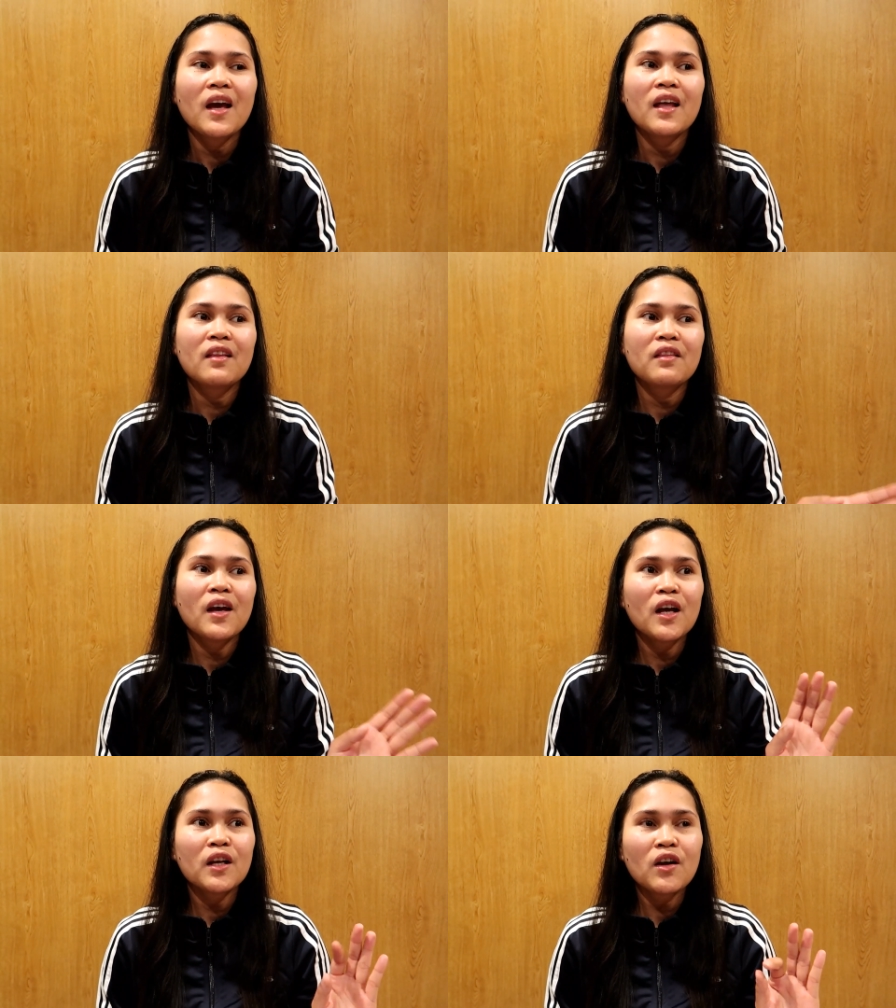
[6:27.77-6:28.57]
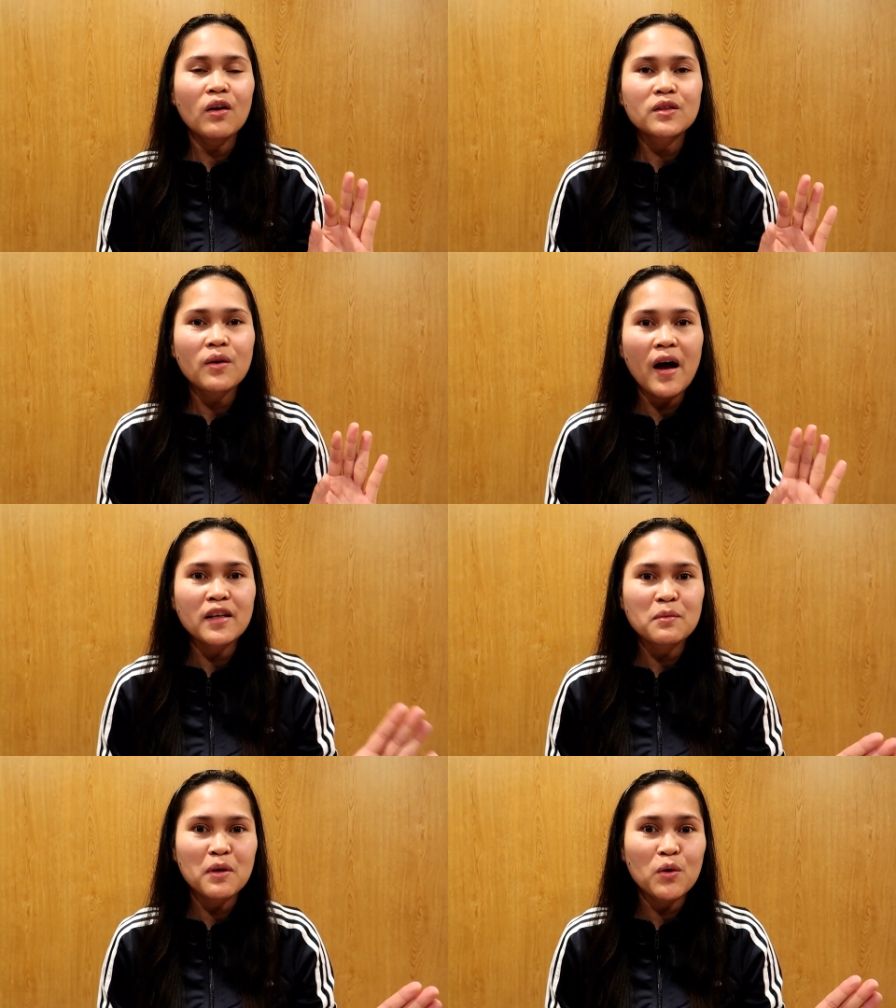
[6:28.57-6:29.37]
And then he also
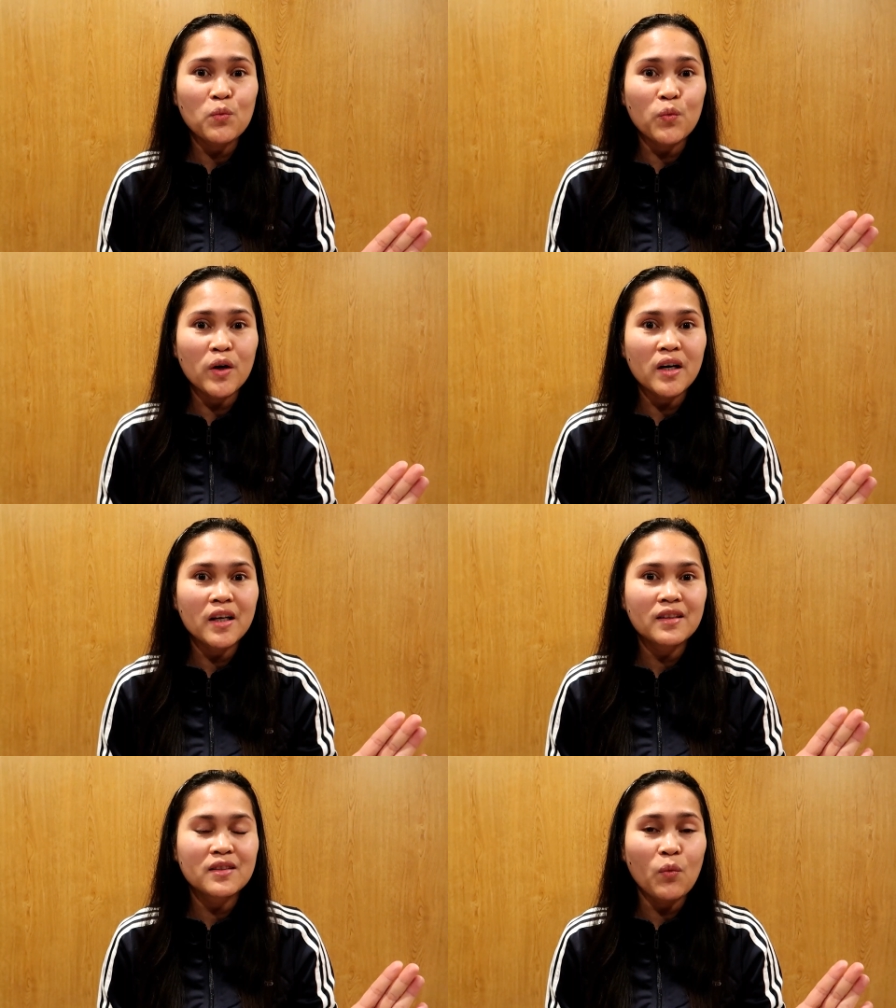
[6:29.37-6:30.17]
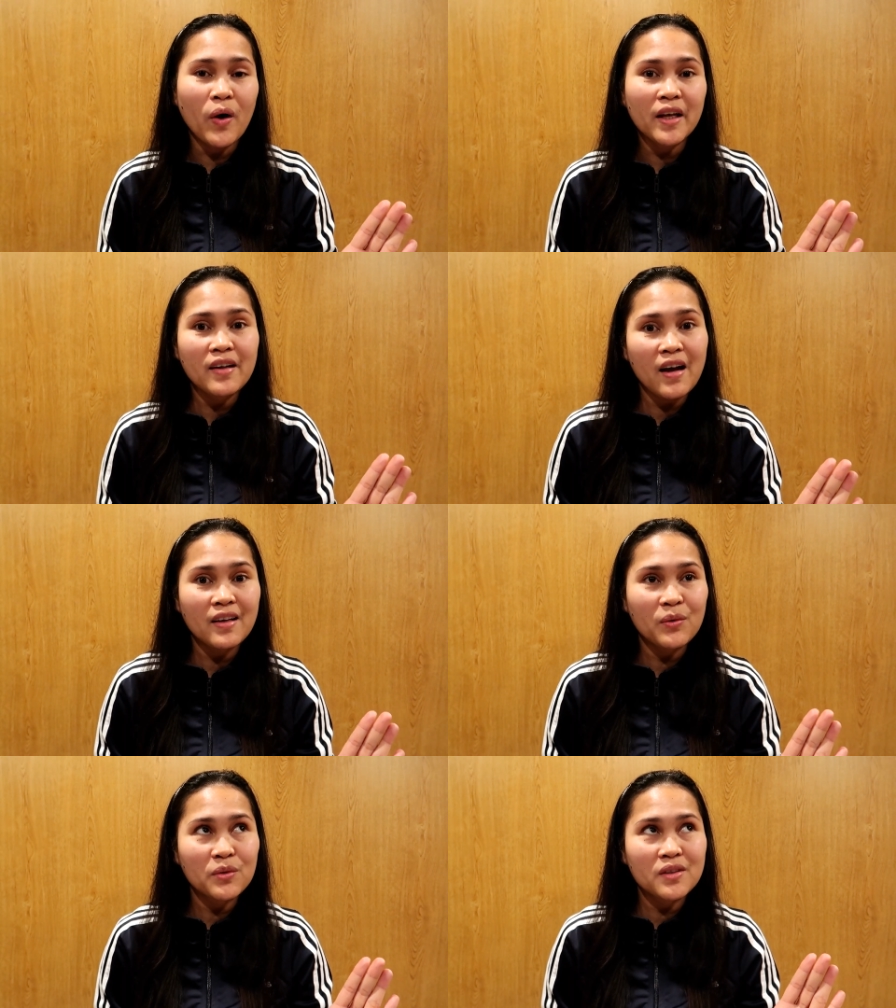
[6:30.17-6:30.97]
asked me where is the White
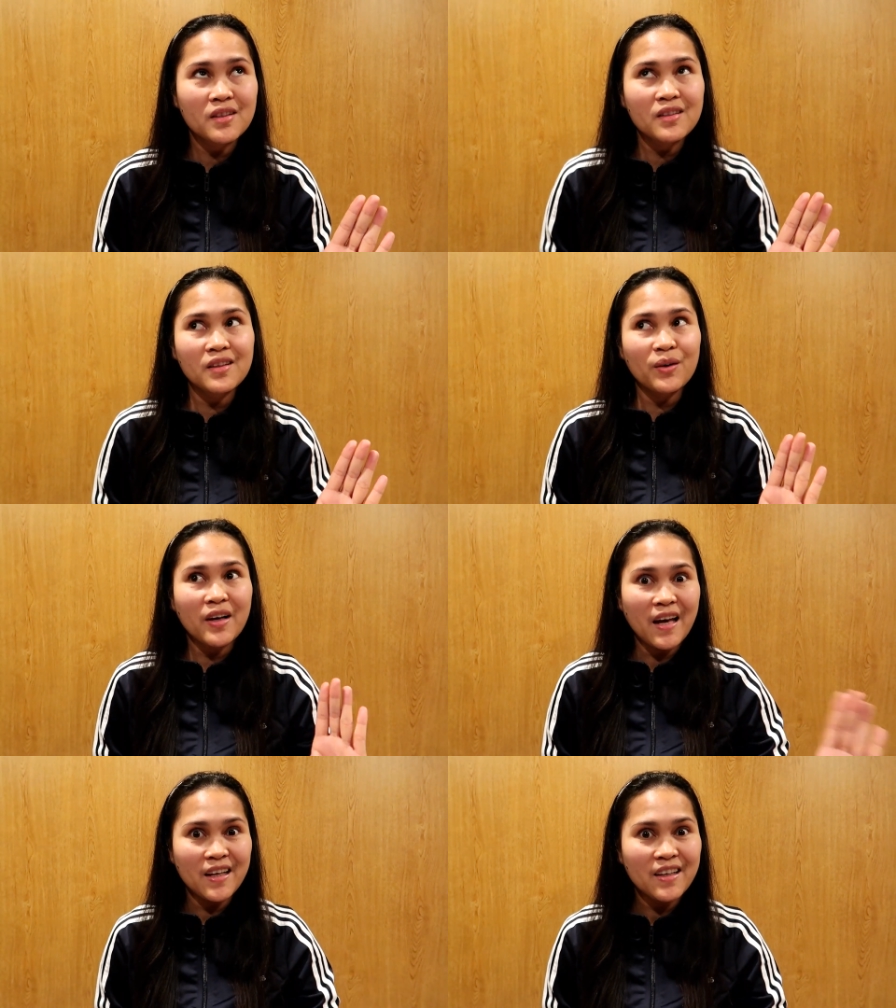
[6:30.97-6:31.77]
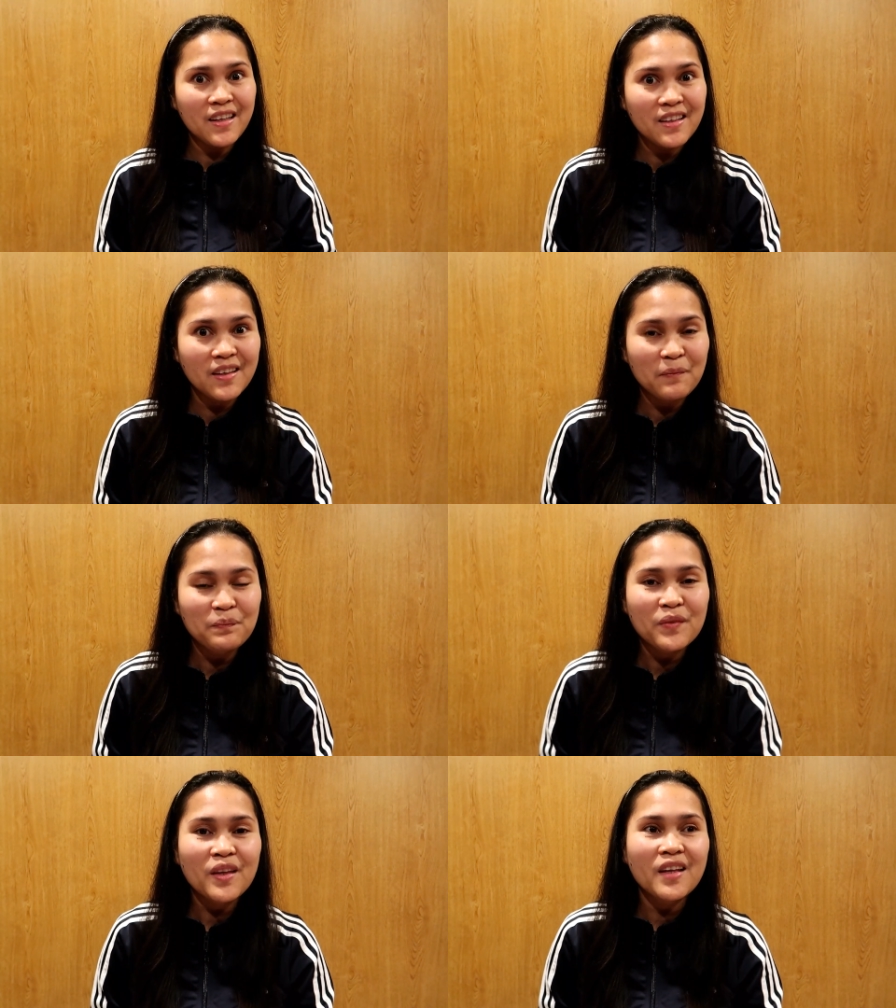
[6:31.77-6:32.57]
House located,
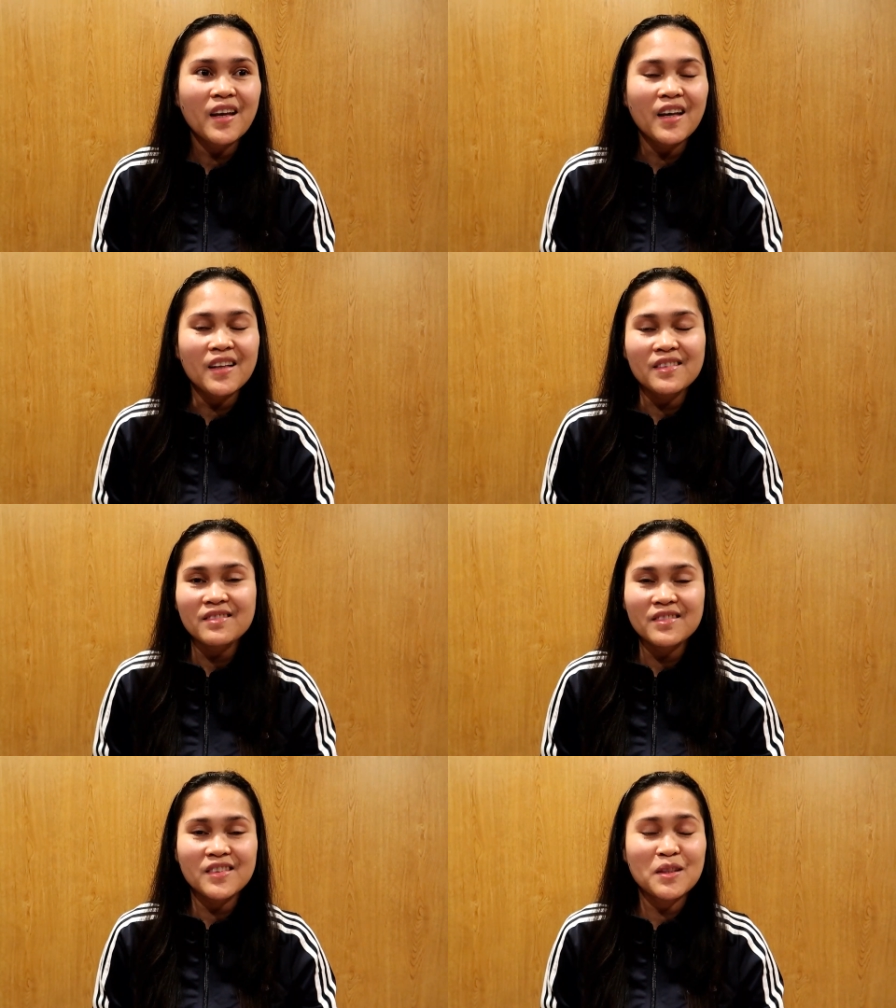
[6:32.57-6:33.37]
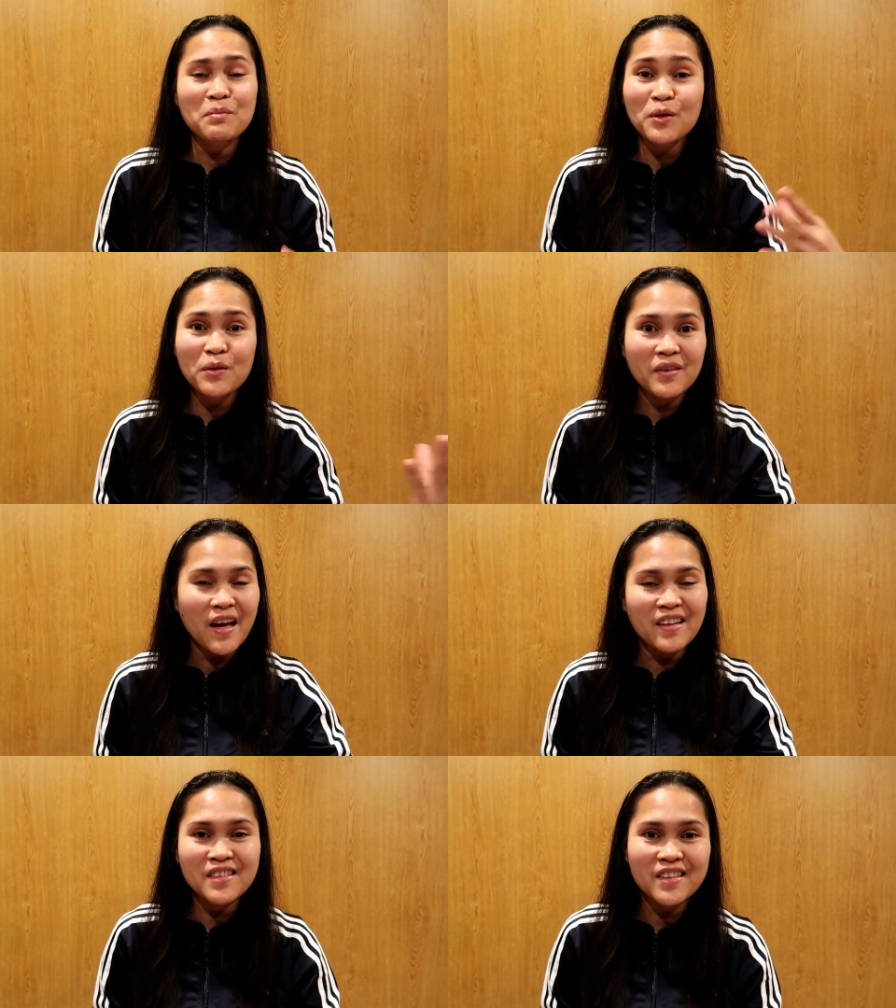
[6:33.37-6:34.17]
and simple
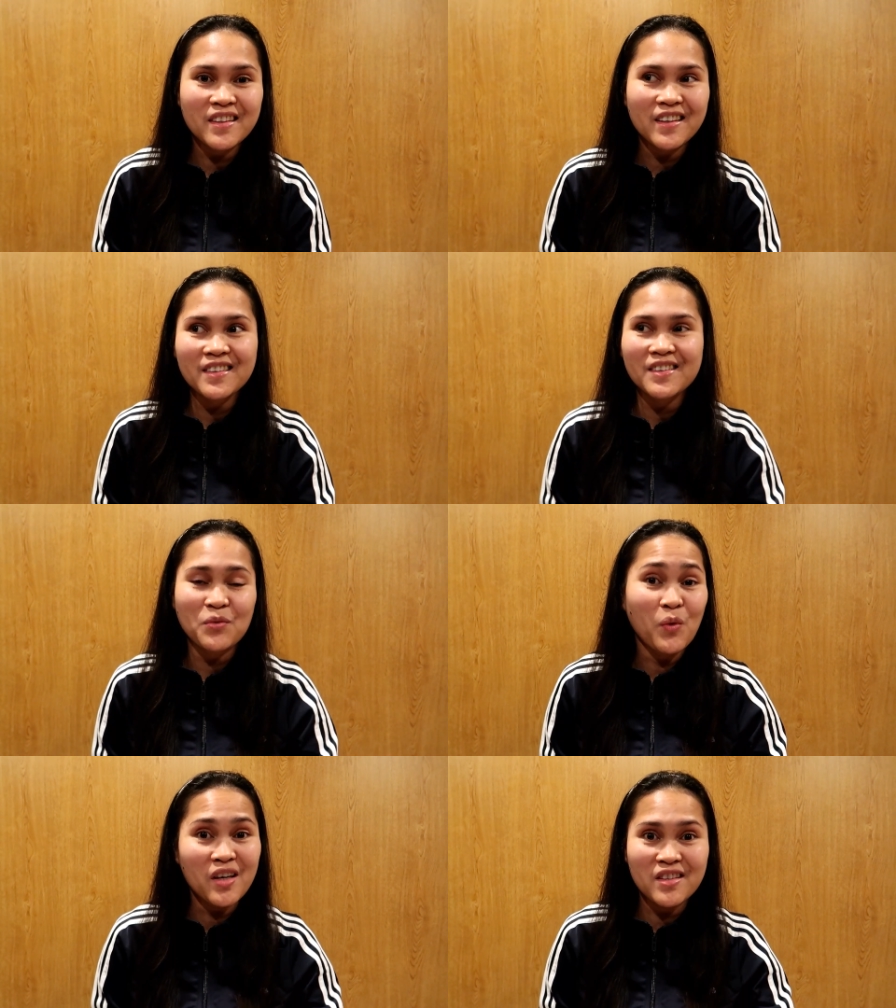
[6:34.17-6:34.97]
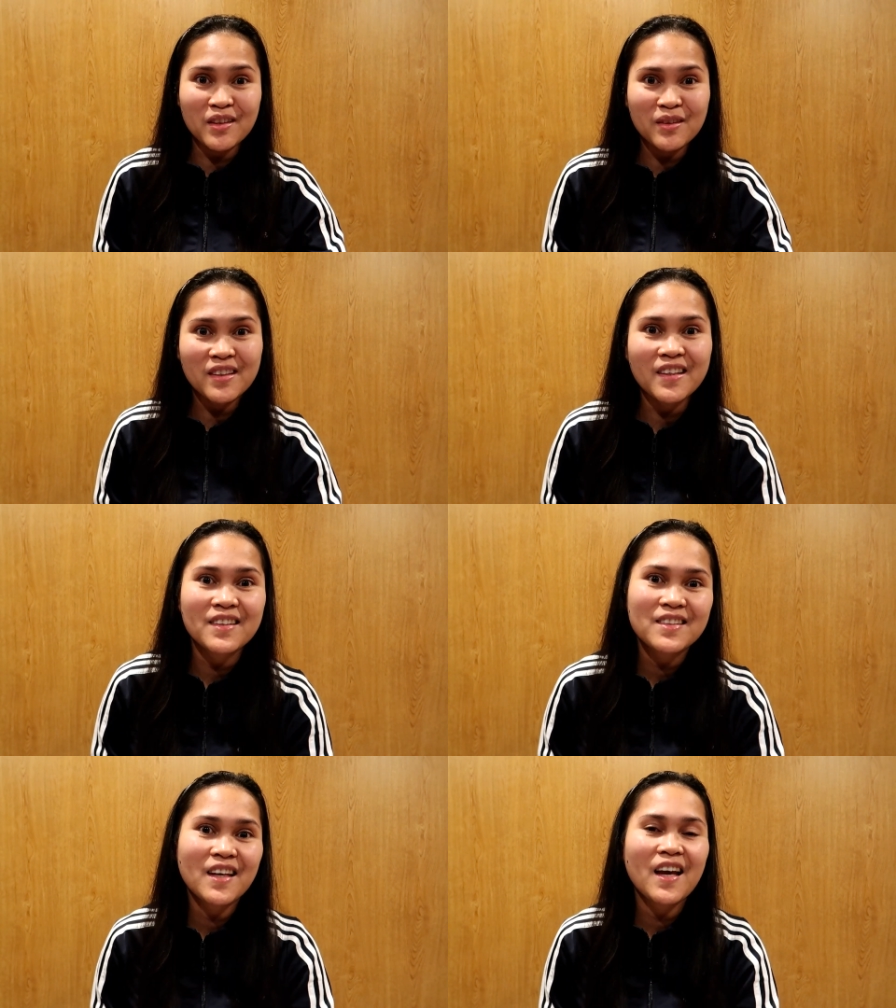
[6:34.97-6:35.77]
answer is Washington
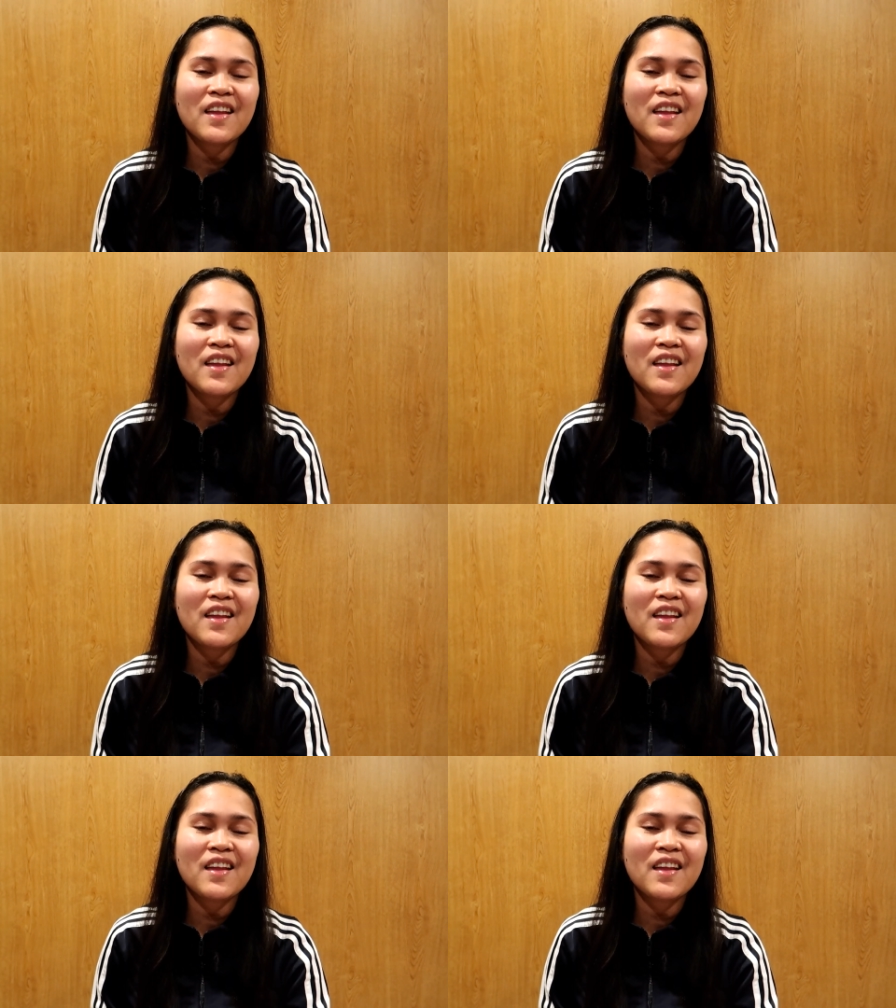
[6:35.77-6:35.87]
DC.